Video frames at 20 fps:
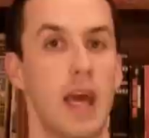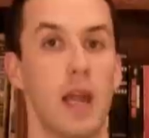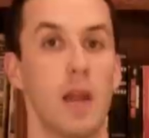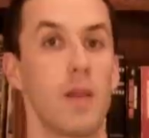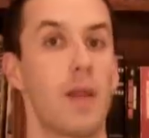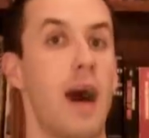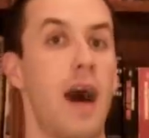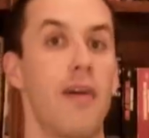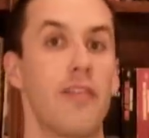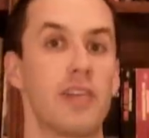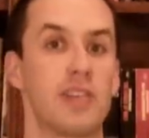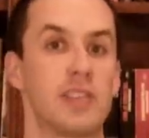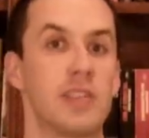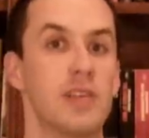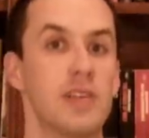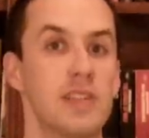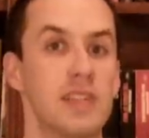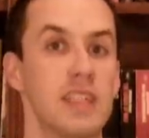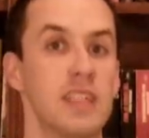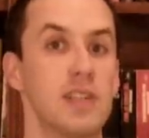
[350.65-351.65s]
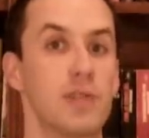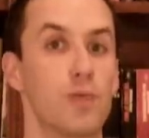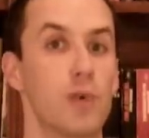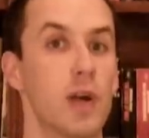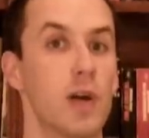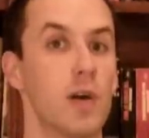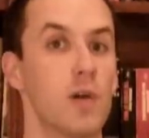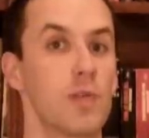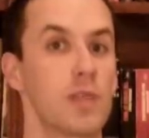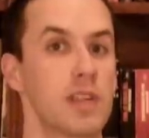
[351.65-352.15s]
and a lot of the series he
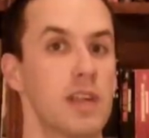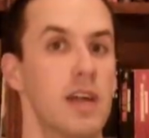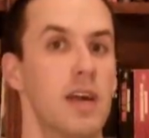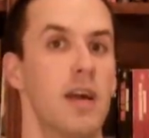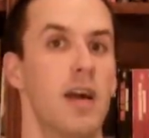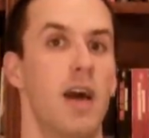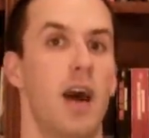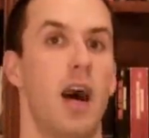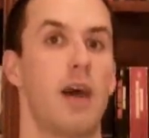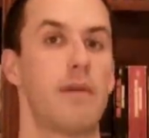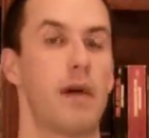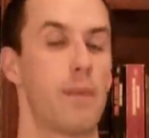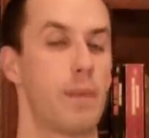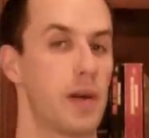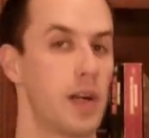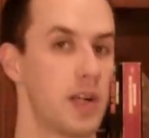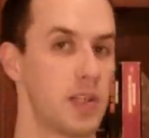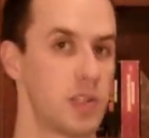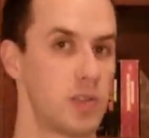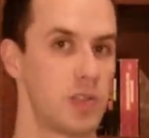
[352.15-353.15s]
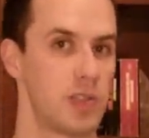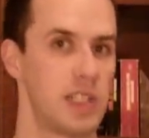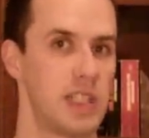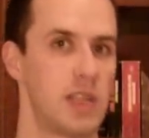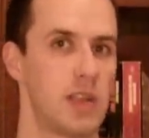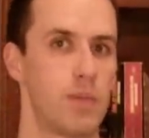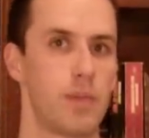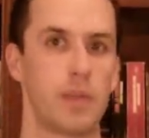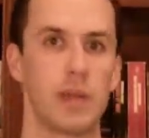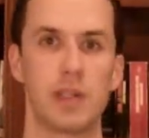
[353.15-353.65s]
wrote on my personal
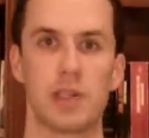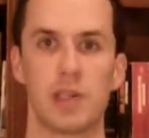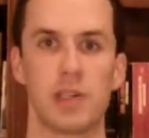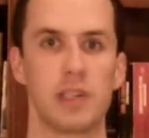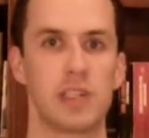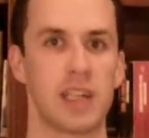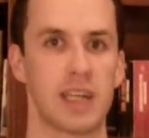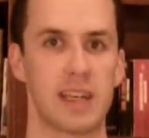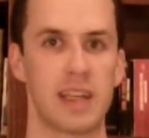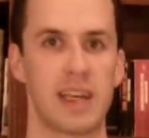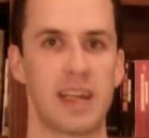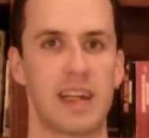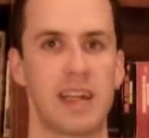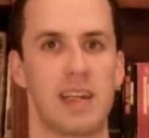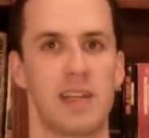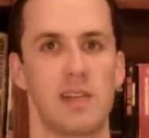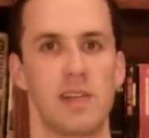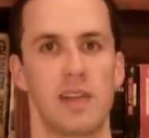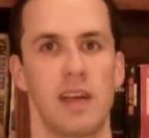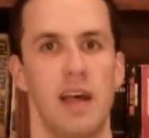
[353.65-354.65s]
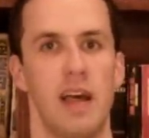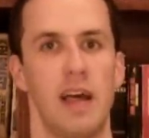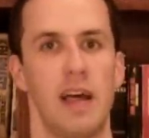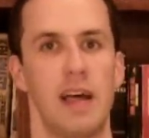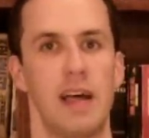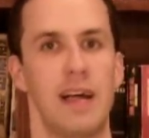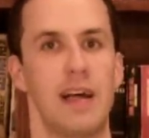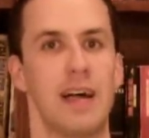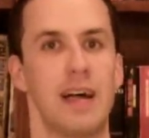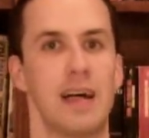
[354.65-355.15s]
channel. Be sure to check that out.
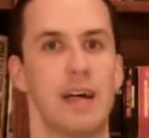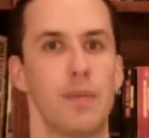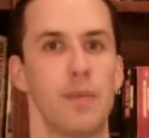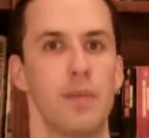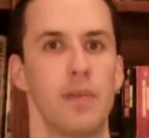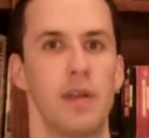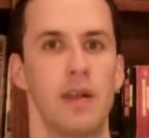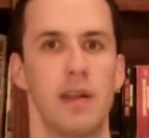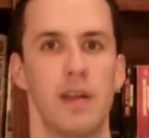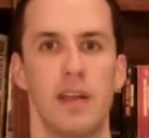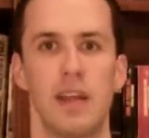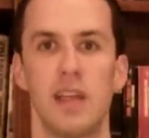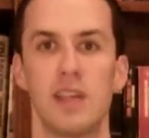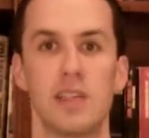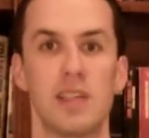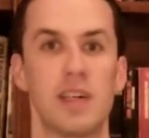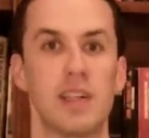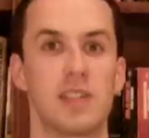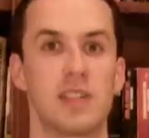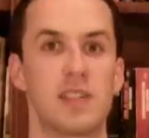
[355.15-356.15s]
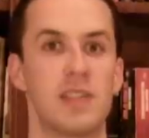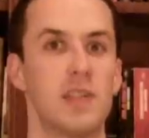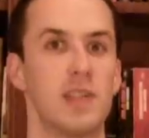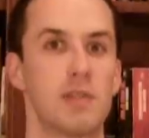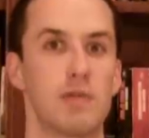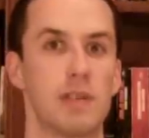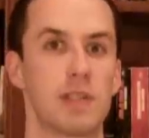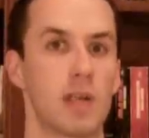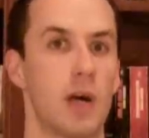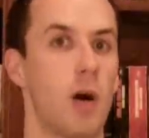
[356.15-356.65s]
He's done
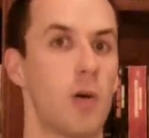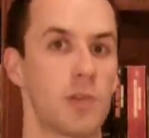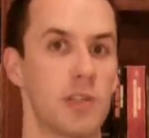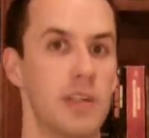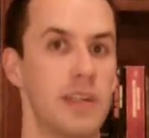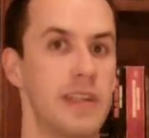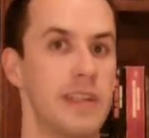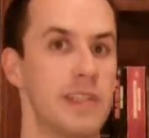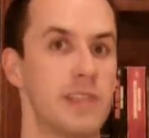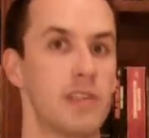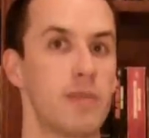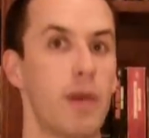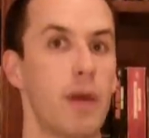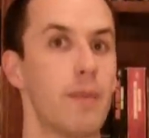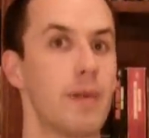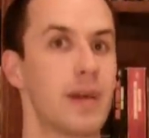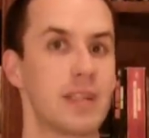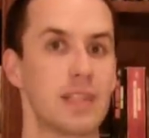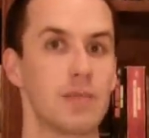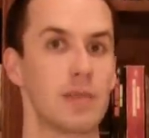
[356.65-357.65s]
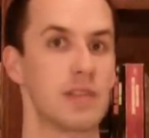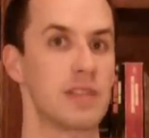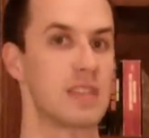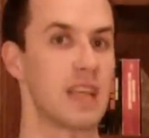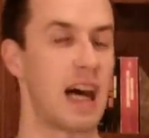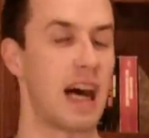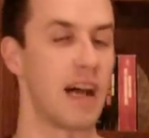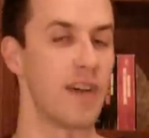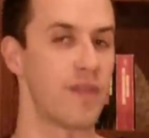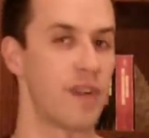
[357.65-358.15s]
series where it's alternate history, but he mixed it with
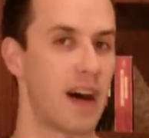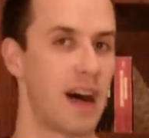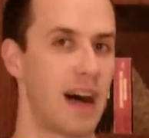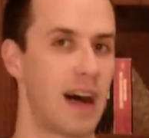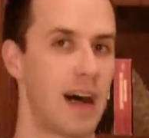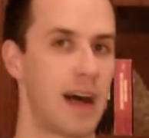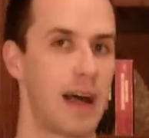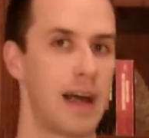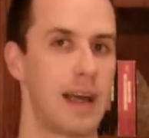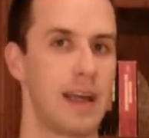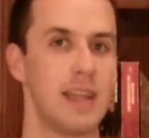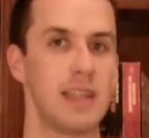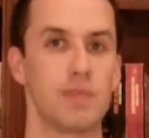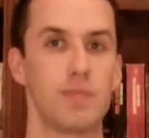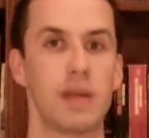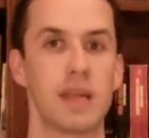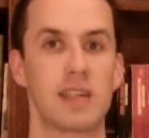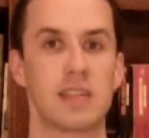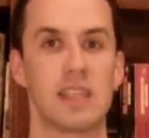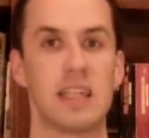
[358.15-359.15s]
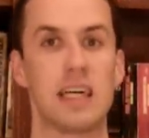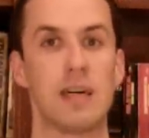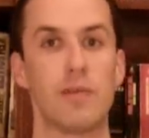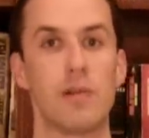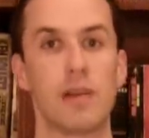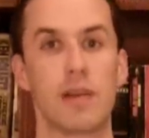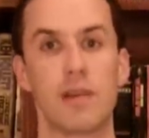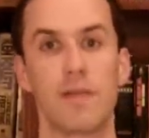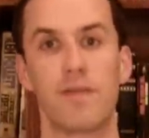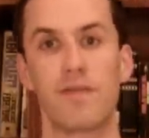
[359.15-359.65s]
sci-fi, he's mixed some
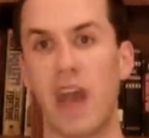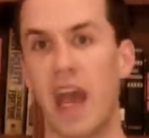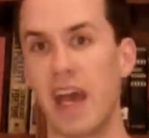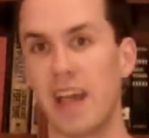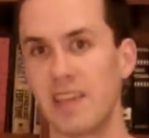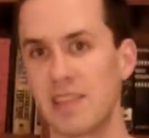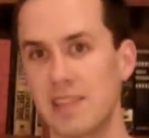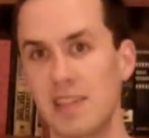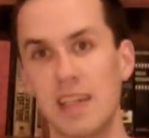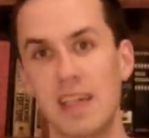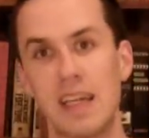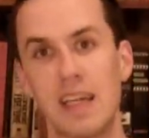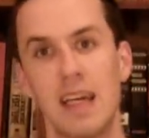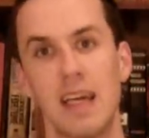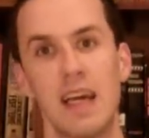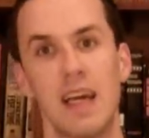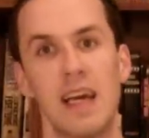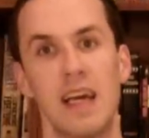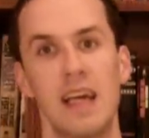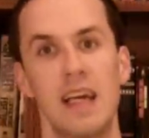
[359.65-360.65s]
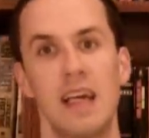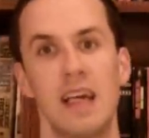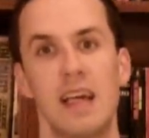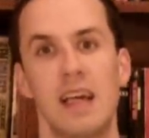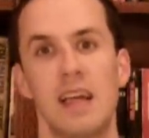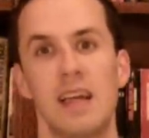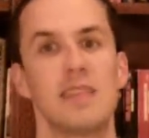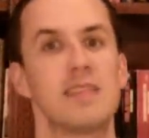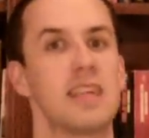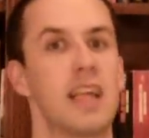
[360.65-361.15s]
with fantasy,
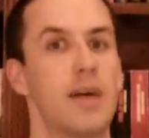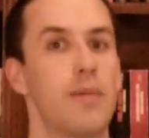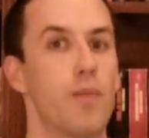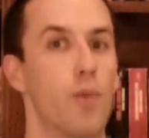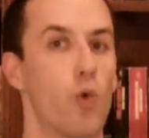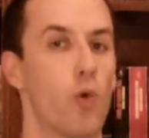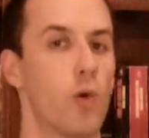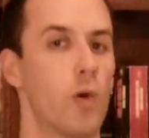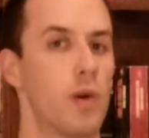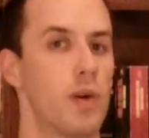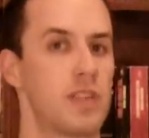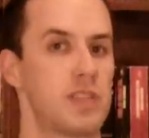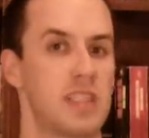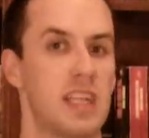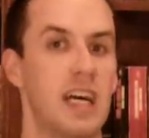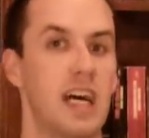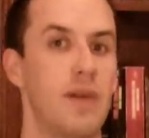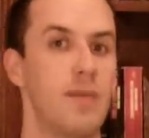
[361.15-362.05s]
he set up more